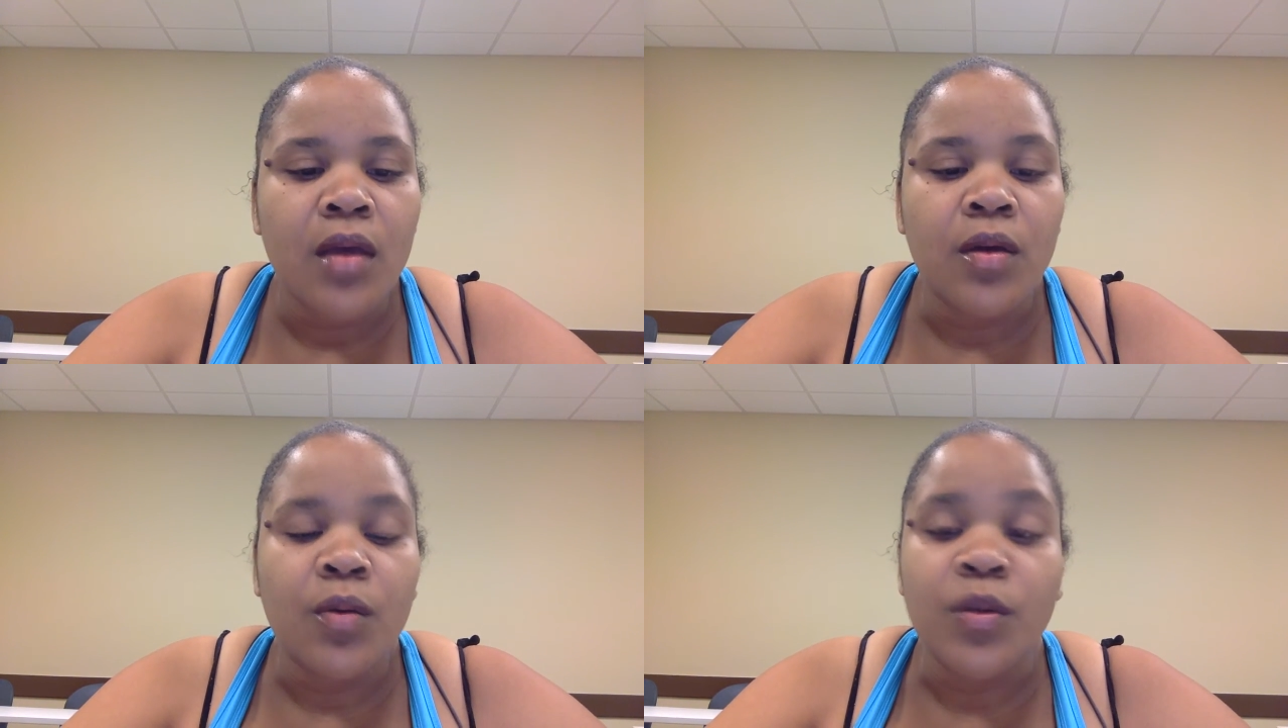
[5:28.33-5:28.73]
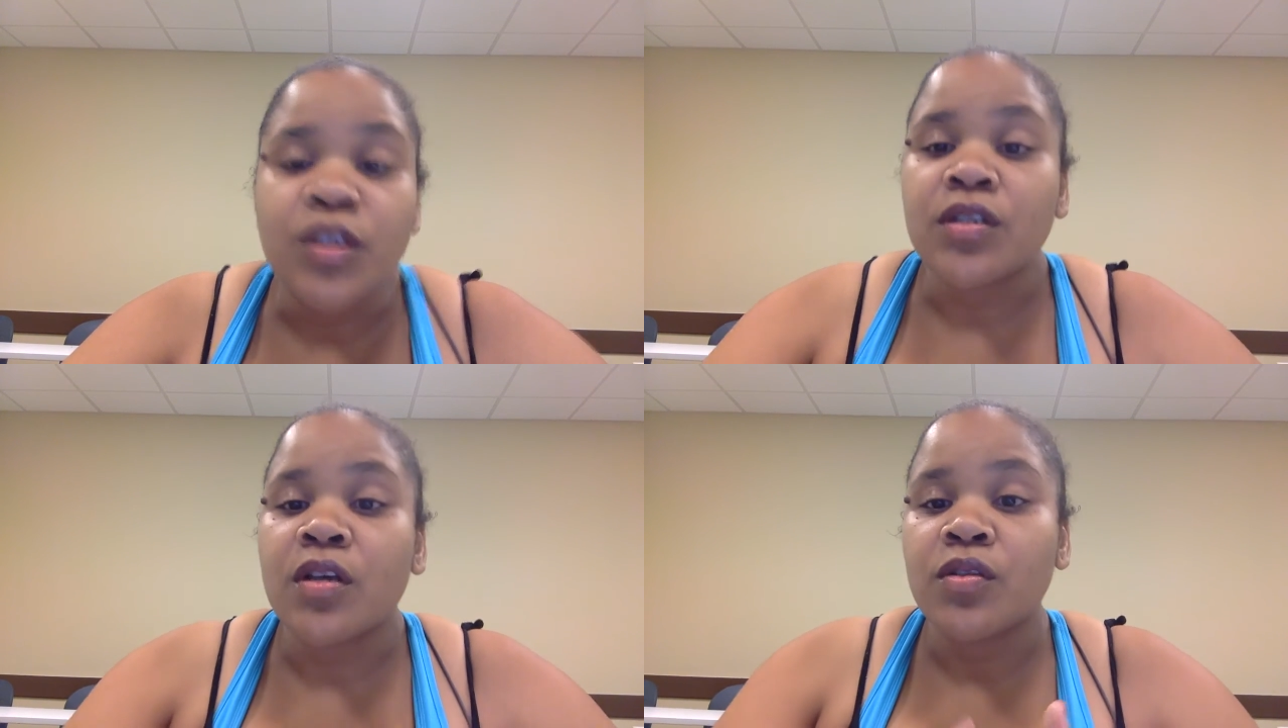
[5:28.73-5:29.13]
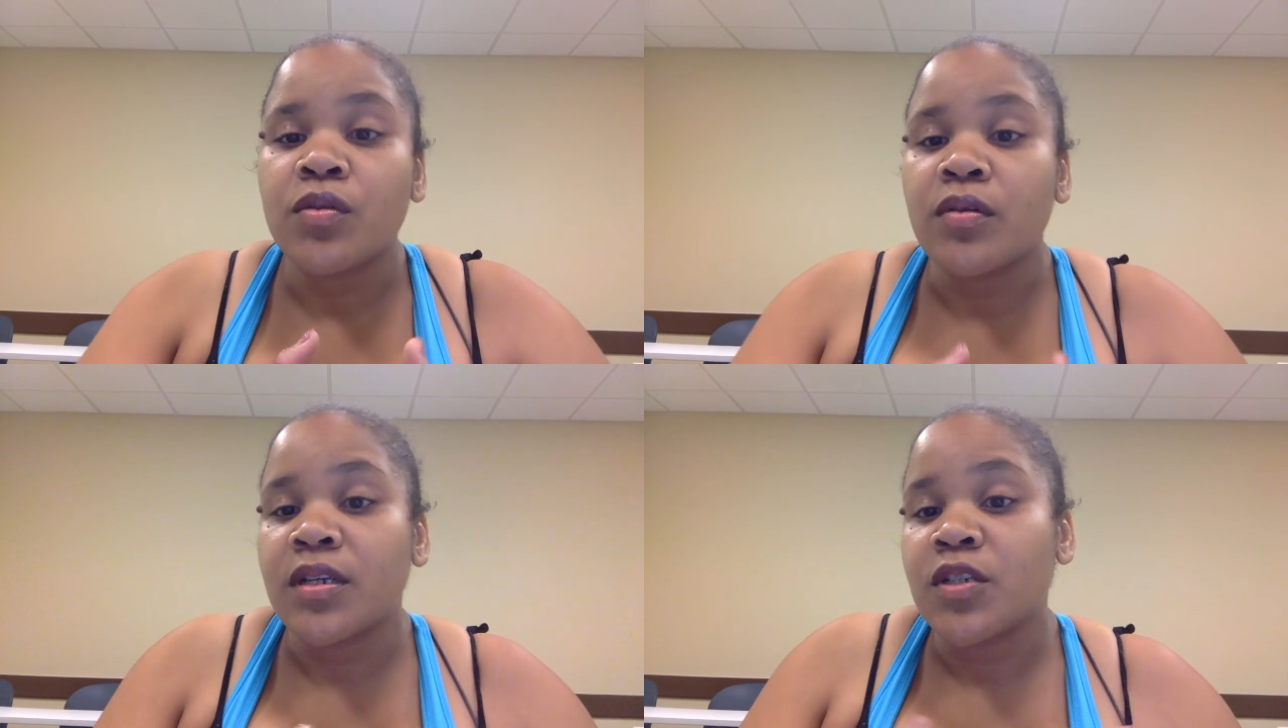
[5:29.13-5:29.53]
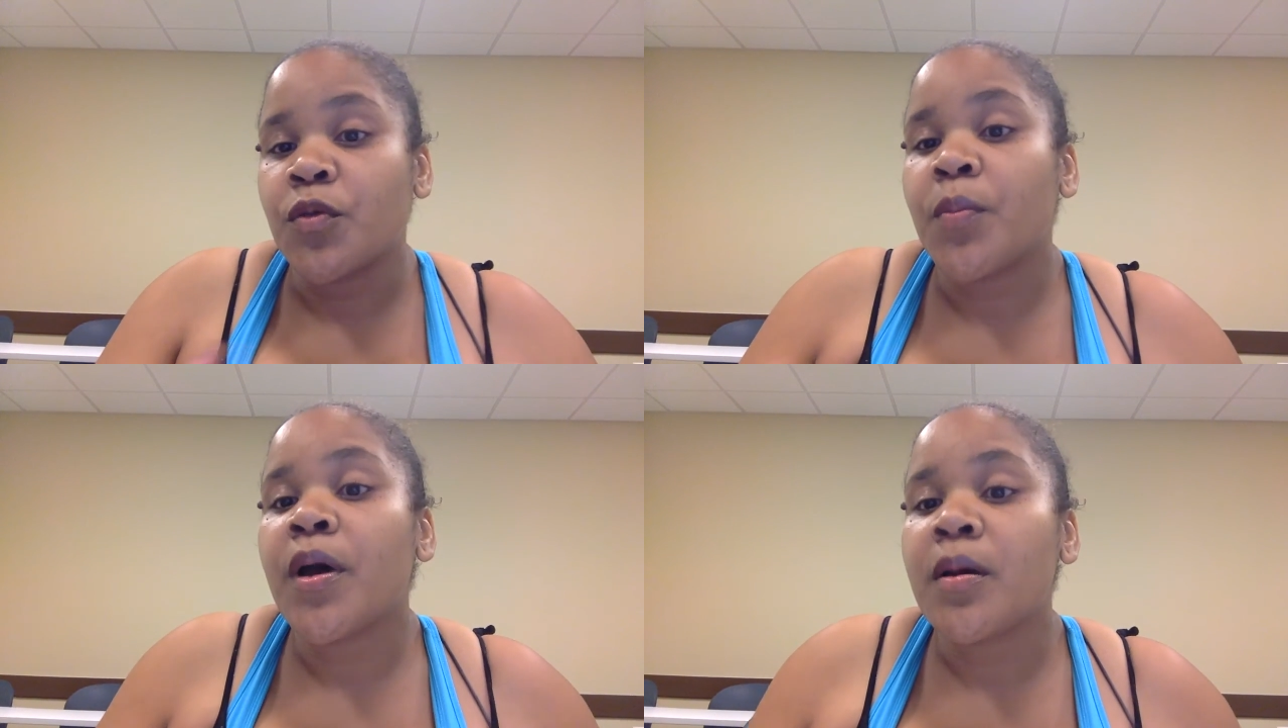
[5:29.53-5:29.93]
which is also known as a
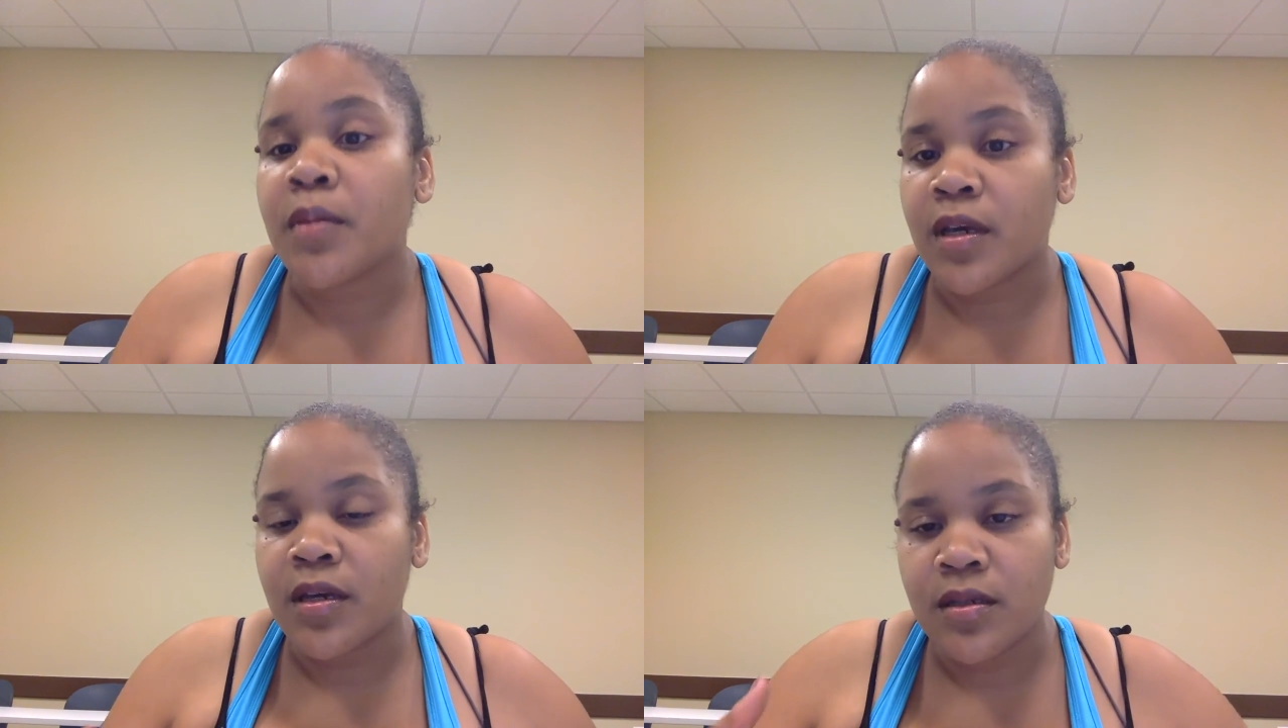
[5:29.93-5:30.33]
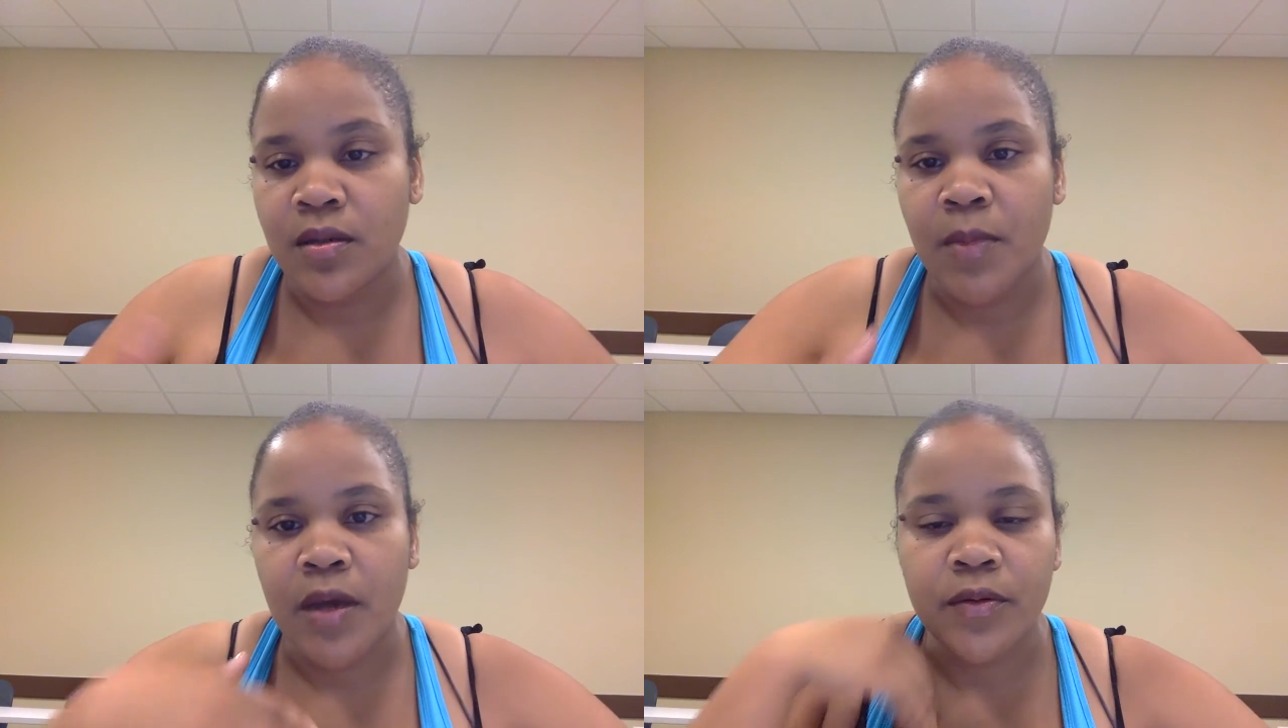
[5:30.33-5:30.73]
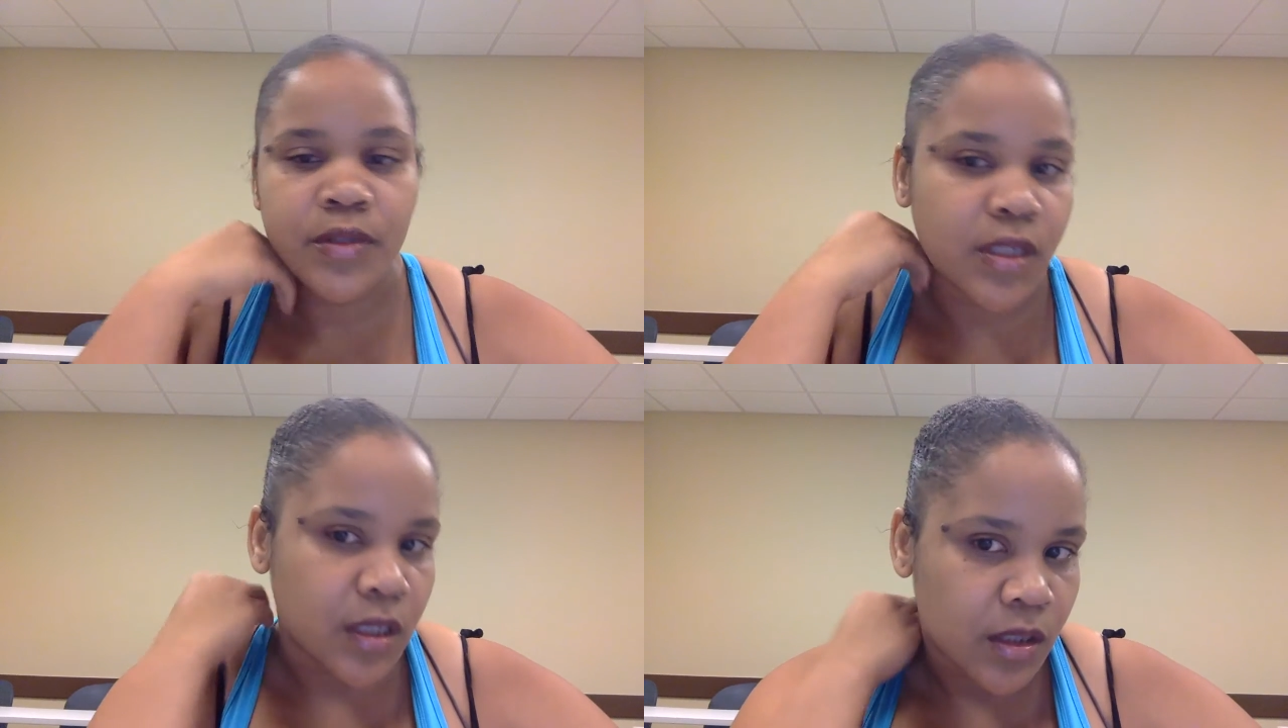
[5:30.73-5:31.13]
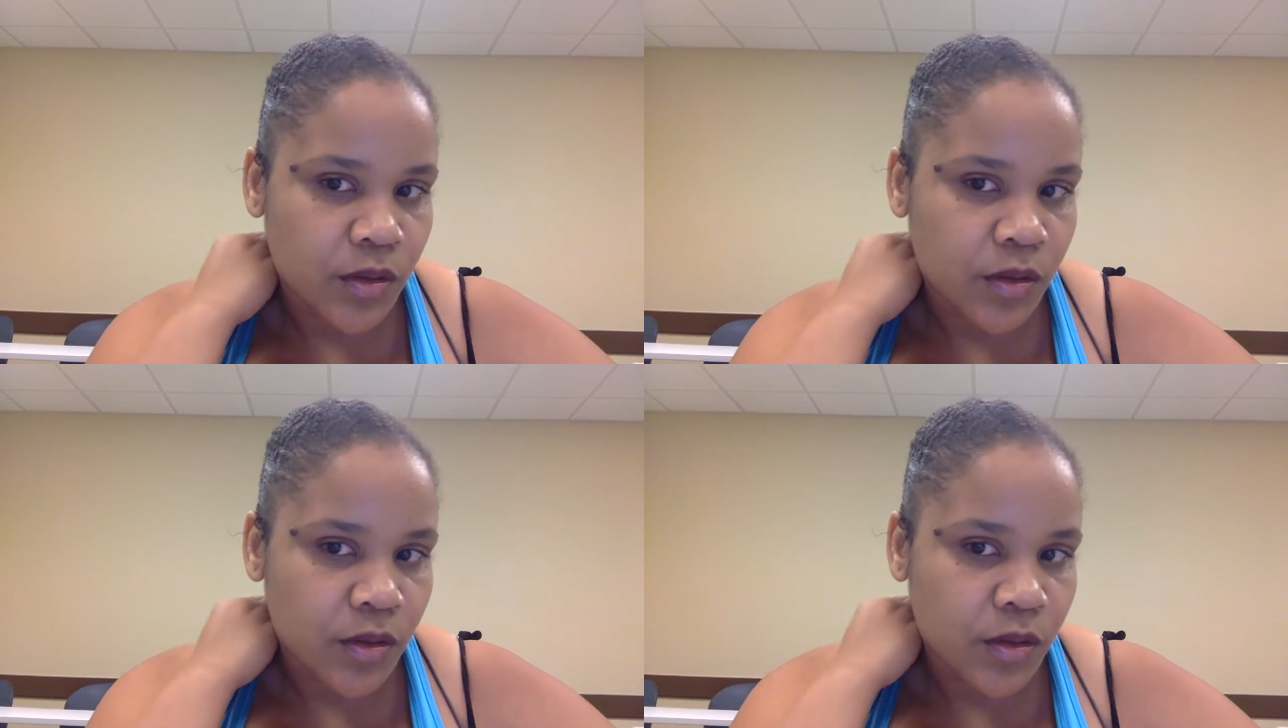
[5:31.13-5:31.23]
republic democracy.